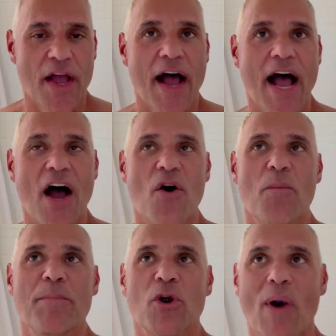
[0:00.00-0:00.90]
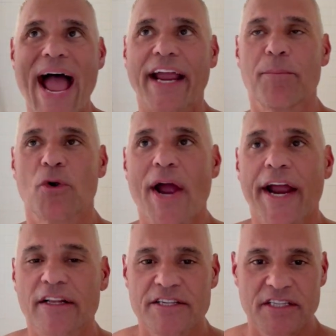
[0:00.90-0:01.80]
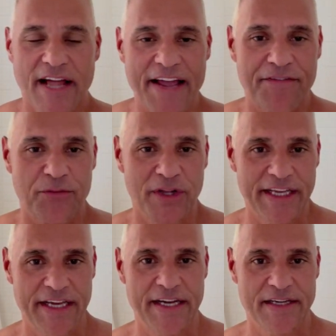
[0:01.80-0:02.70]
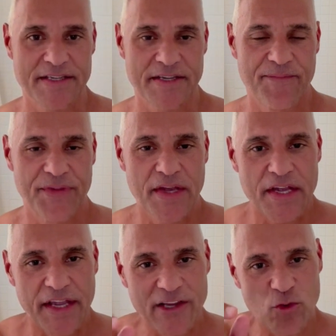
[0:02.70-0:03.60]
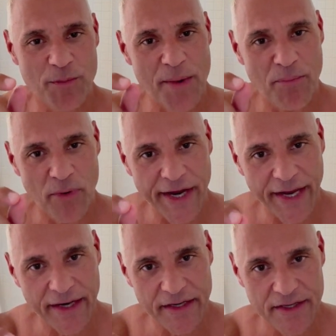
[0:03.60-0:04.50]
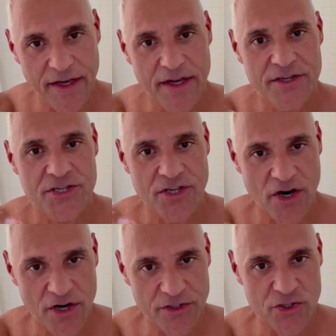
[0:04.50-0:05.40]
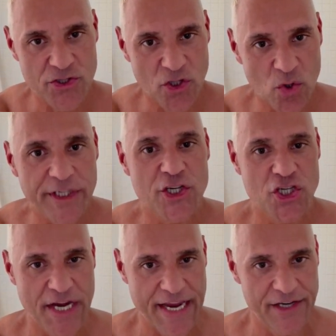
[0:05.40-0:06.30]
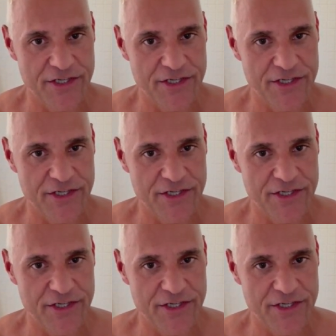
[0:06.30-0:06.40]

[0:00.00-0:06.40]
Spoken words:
how miraculous life really is when my brain started to slowly change.